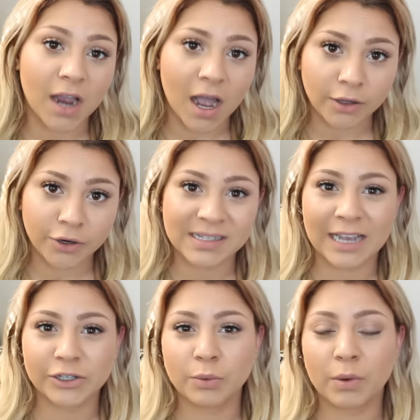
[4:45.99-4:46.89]
color is
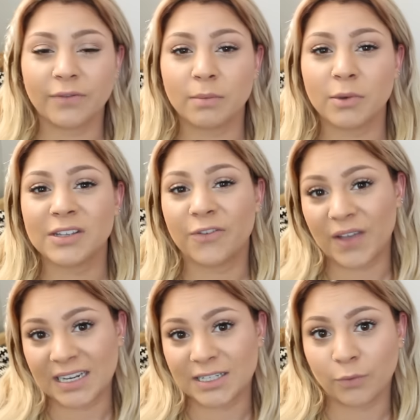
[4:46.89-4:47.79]
actually one of the most
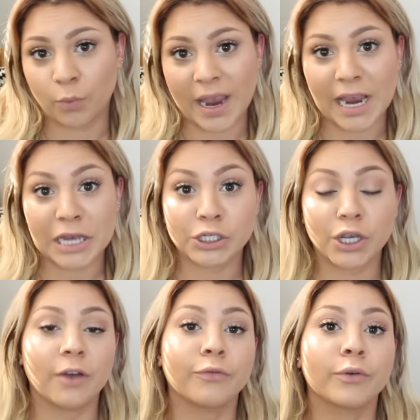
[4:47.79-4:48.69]
effective ways
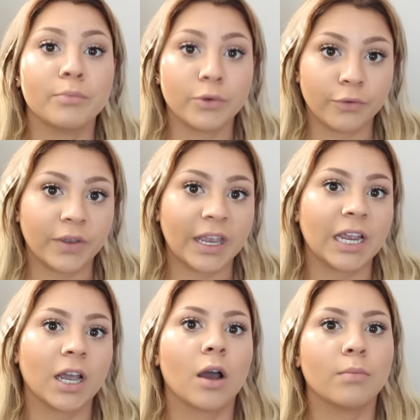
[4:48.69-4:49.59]
of
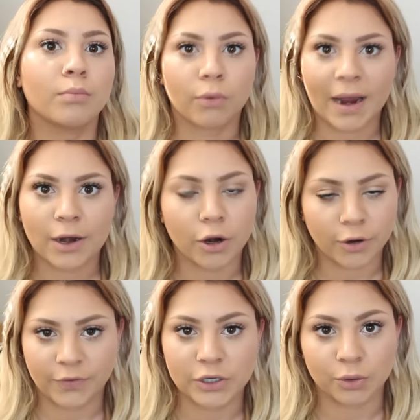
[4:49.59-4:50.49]
removing bright
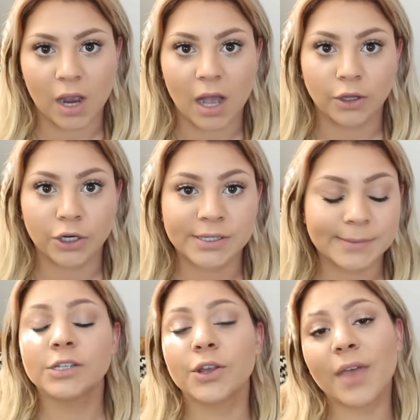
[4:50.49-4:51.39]
artificial
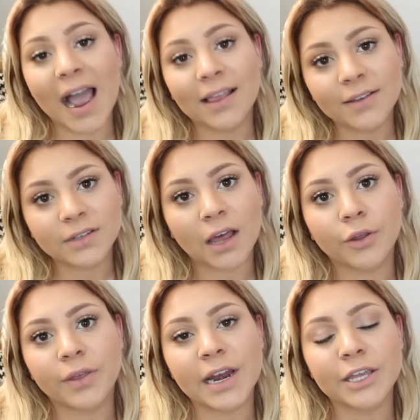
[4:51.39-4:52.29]
colors. So the high lift
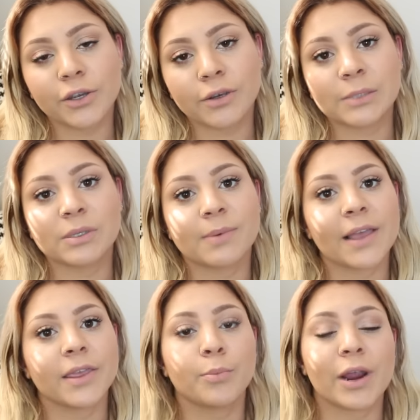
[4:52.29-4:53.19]
color that I used was
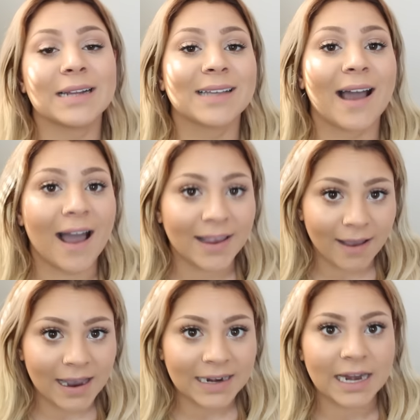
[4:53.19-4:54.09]
by the brand
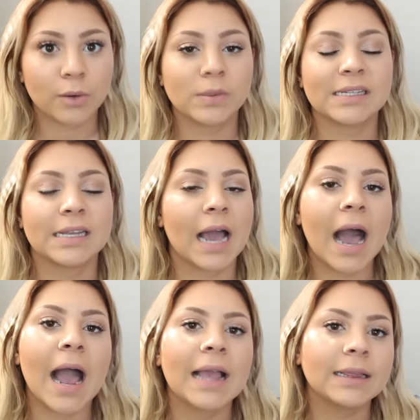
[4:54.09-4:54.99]
Ion, and it was the
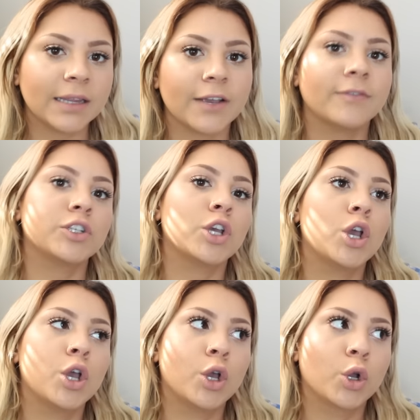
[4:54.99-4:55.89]
high lift
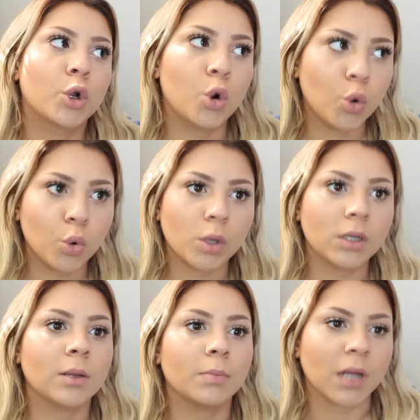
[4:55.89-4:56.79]

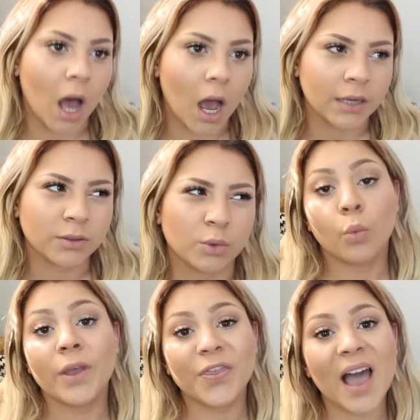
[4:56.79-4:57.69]
cool blonde.
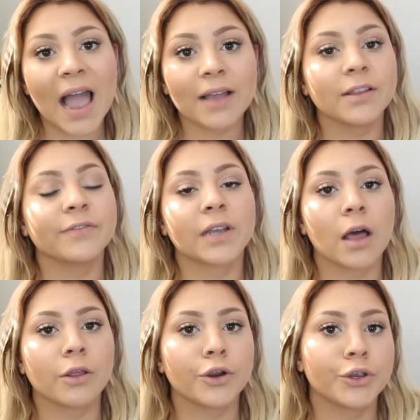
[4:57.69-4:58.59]
With the high lift
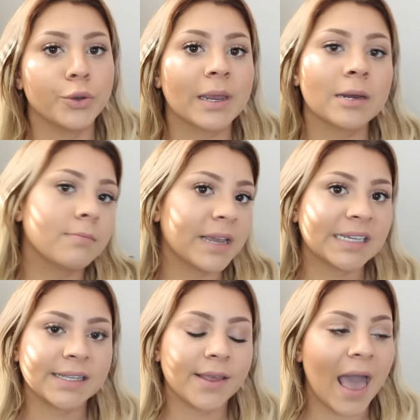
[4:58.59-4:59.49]
color, you can
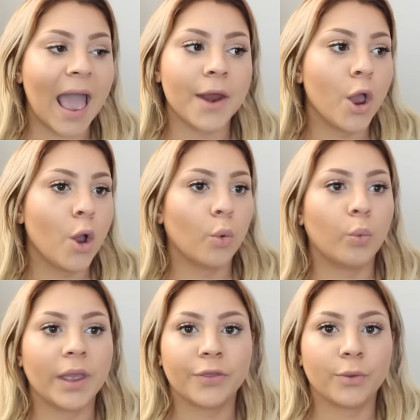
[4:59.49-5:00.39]
mix that
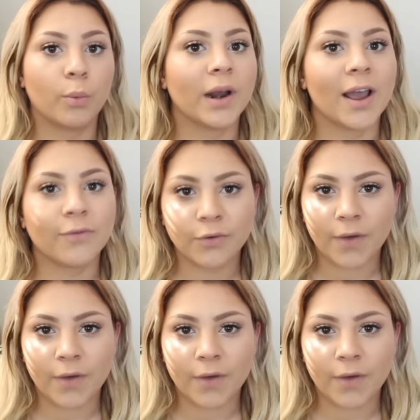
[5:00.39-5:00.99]
with whatever